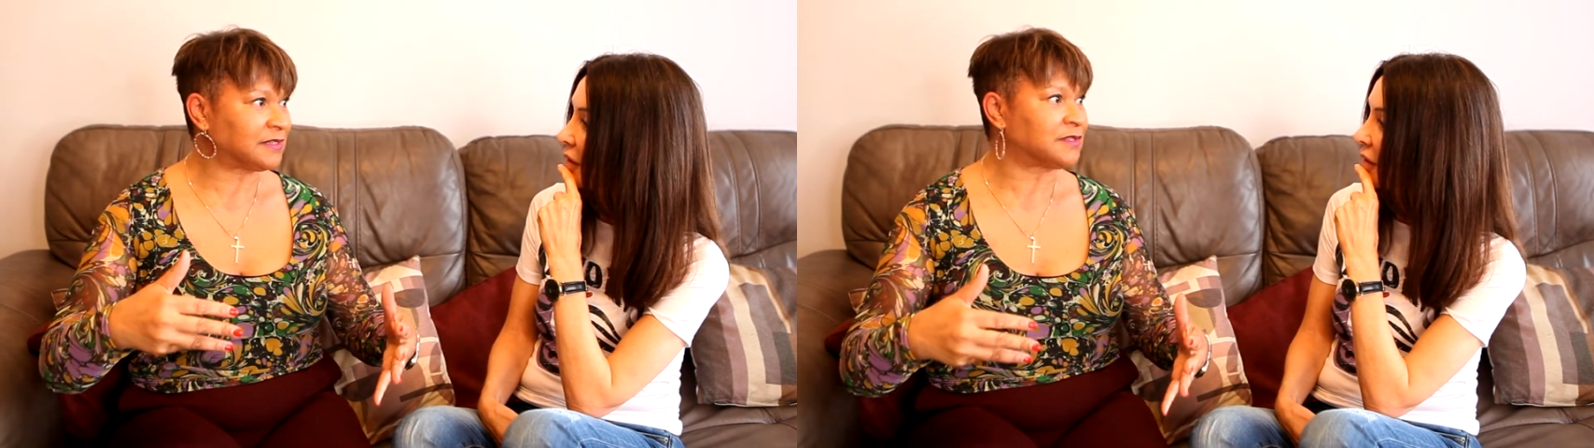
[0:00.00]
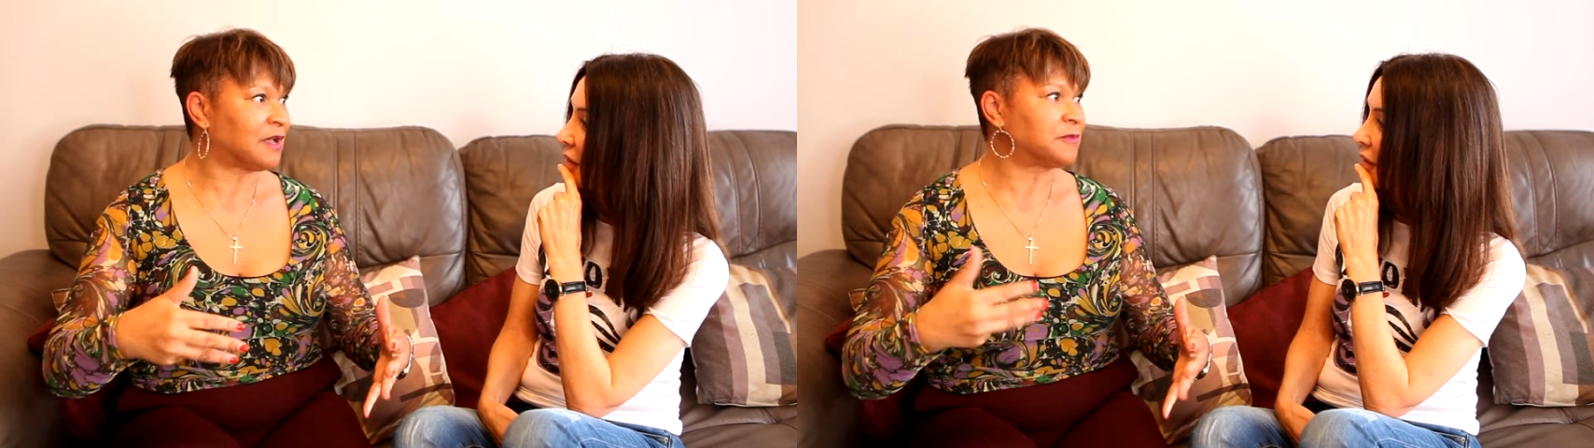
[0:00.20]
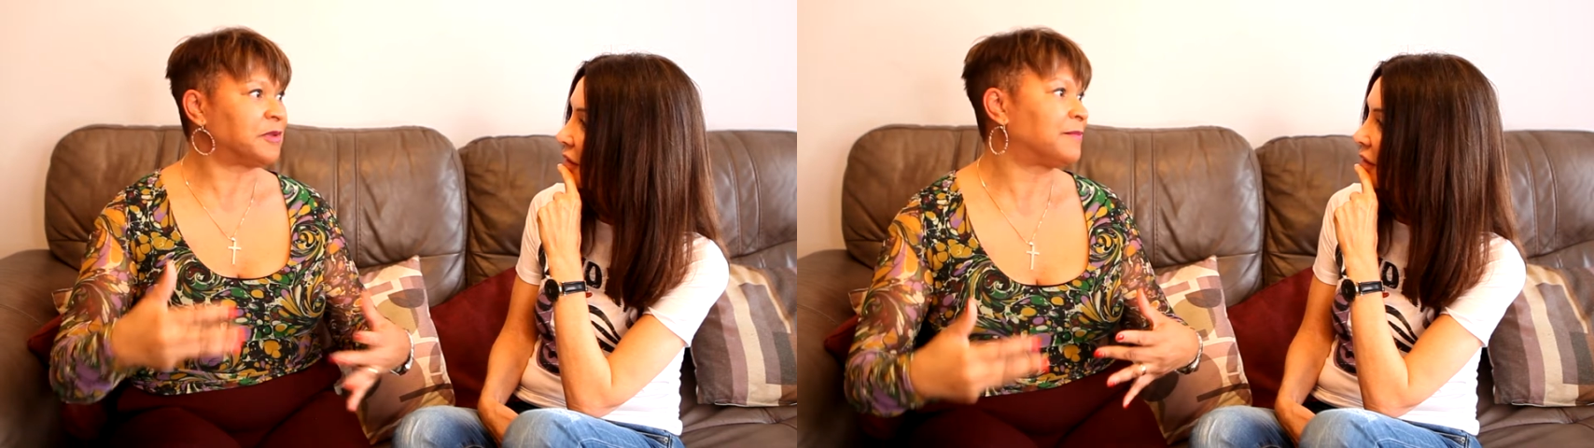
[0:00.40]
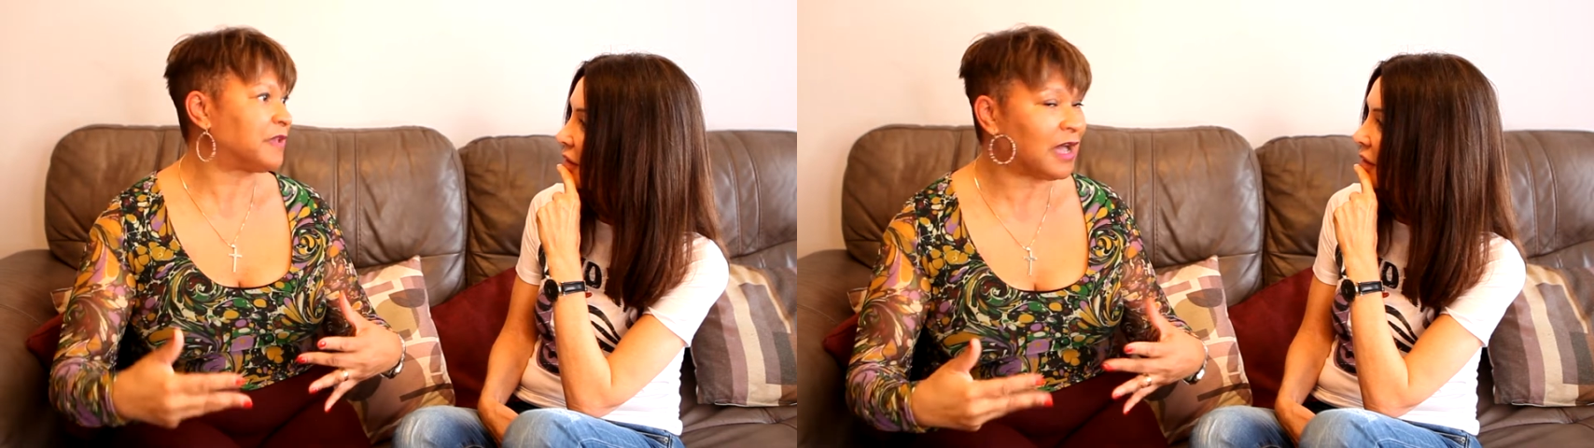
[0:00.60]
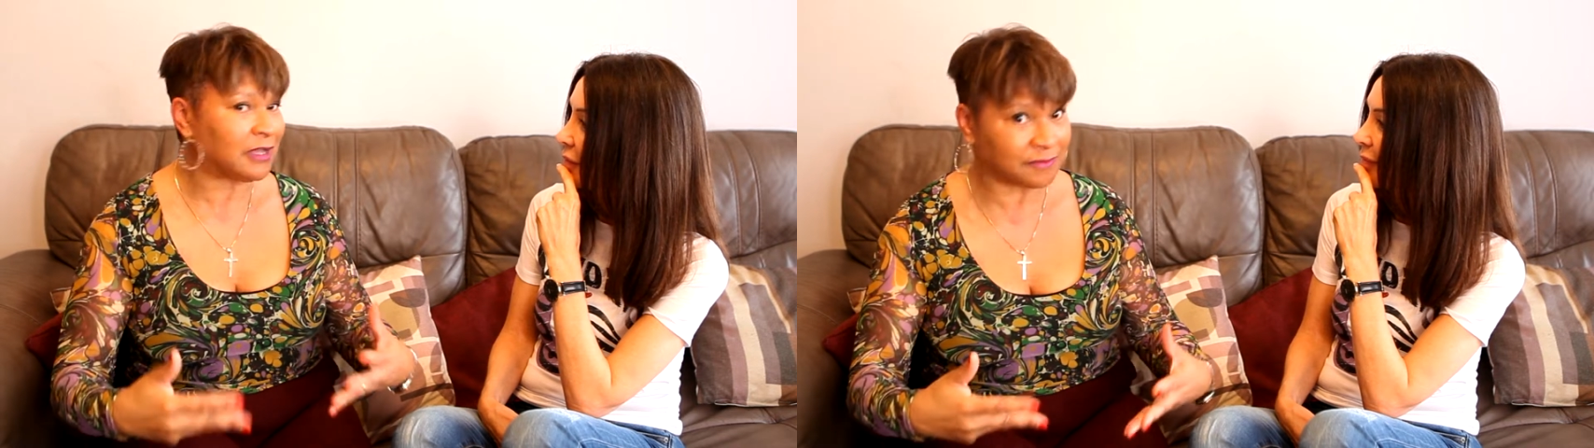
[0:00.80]
And so I was being a
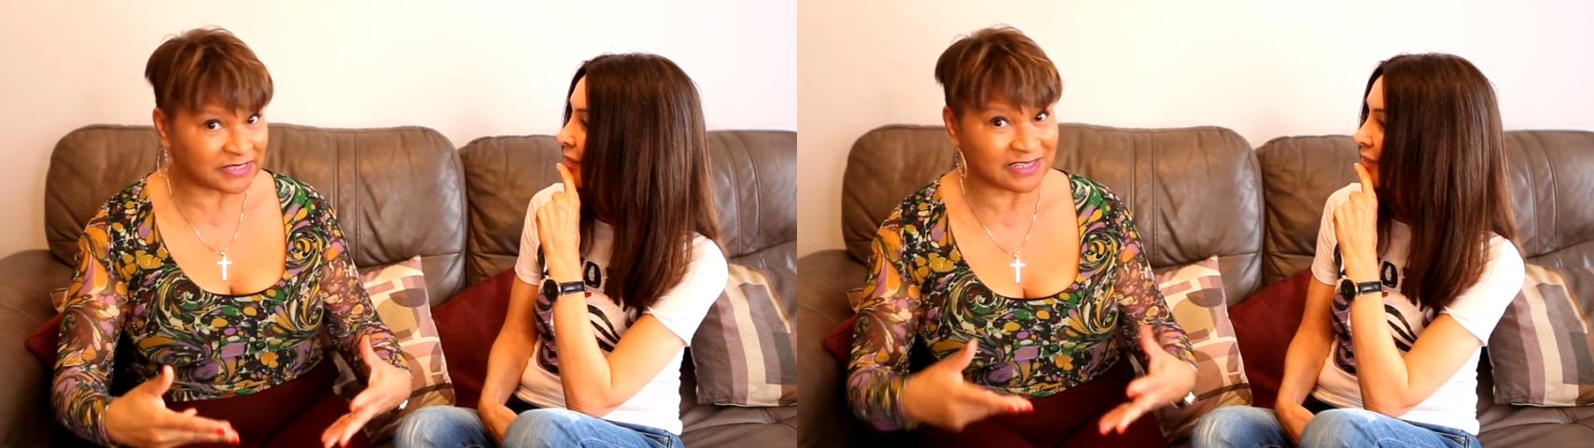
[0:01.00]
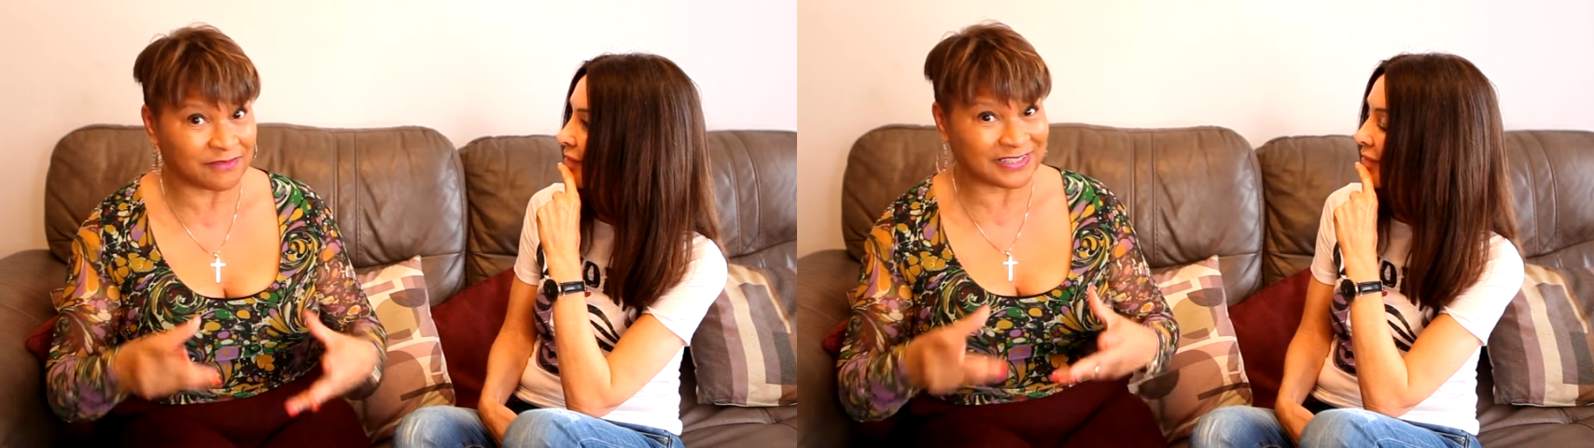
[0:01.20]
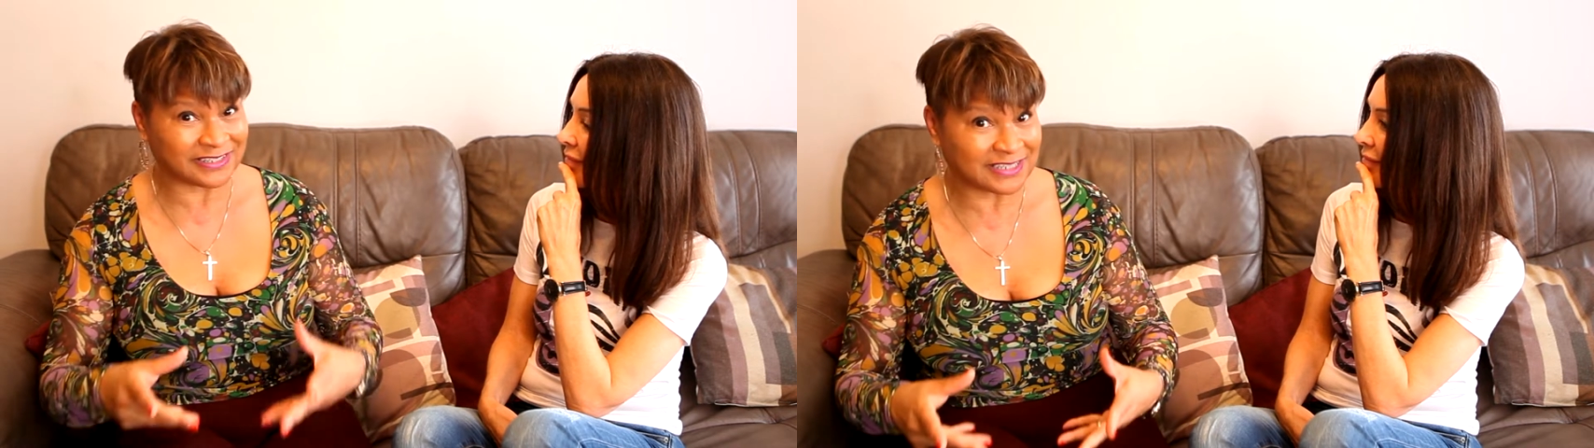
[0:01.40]
bit hard on myself at the